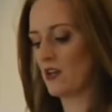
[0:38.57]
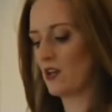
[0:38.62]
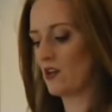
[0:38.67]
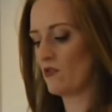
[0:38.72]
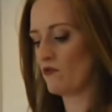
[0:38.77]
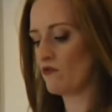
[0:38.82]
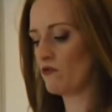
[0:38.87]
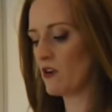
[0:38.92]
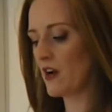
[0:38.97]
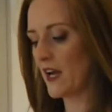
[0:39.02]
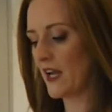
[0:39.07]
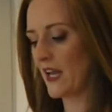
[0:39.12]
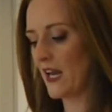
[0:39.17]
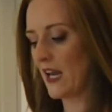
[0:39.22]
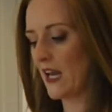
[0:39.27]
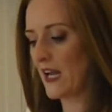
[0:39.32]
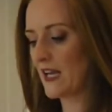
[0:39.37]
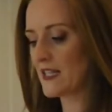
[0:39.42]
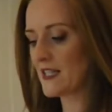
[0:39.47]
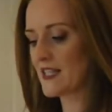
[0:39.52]
Right,
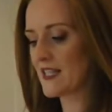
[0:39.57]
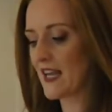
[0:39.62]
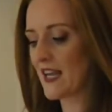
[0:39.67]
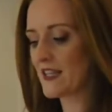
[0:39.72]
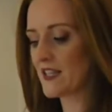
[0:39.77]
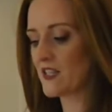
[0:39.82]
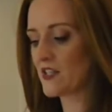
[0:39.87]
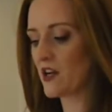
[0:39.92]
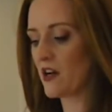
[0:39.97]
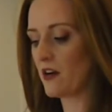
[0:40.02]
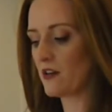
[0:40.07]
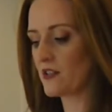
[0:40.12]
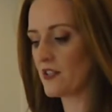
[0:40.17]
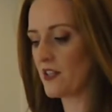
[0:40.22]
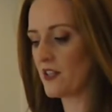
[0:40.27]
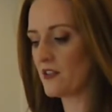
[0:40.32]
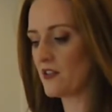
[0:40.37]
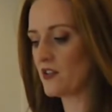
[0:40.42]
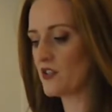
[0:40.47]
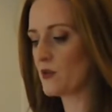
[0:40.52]
let's get
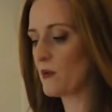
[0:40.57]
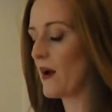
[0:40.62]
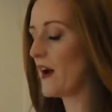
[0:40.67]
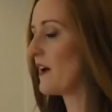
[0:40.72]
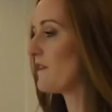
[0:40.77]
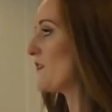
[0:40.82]
started. So I've